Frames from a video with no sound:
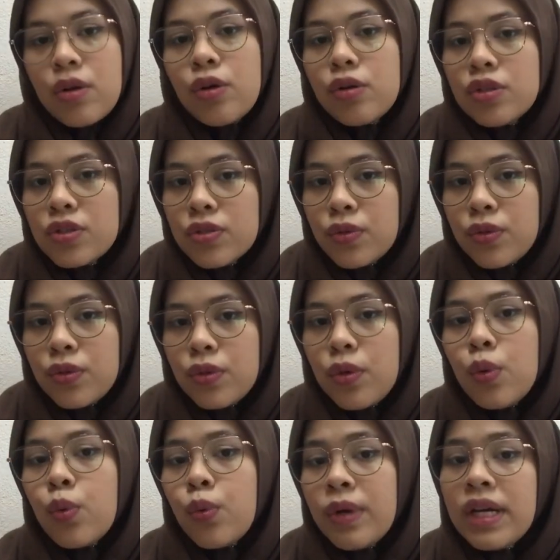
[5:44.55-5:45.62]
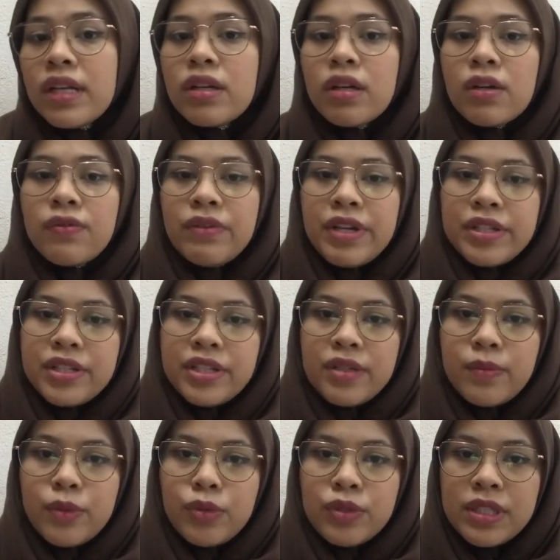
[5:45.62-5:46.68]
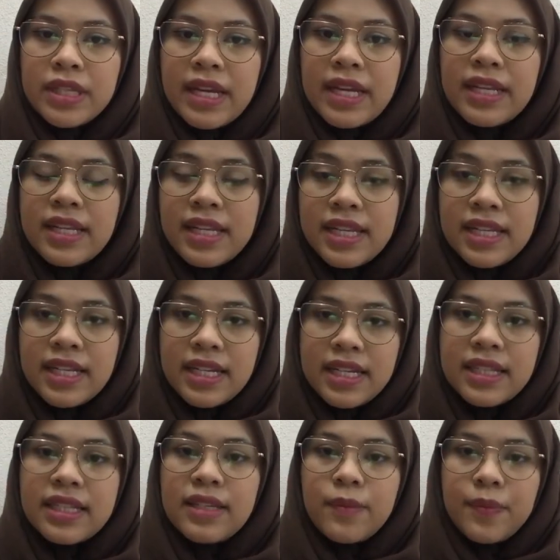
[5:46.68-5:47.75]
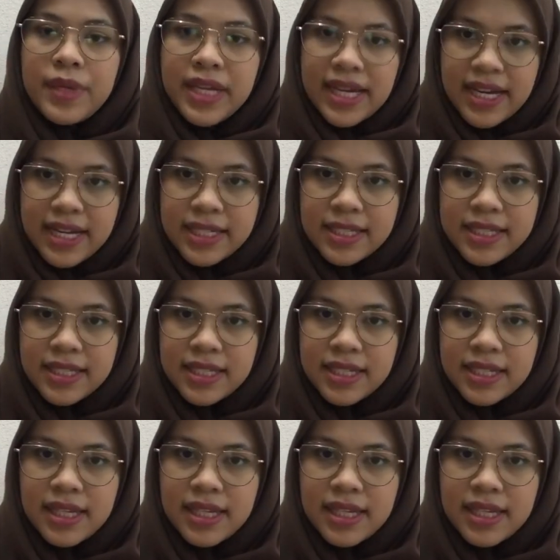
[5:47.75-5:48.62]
also one of attributes that need in TPS.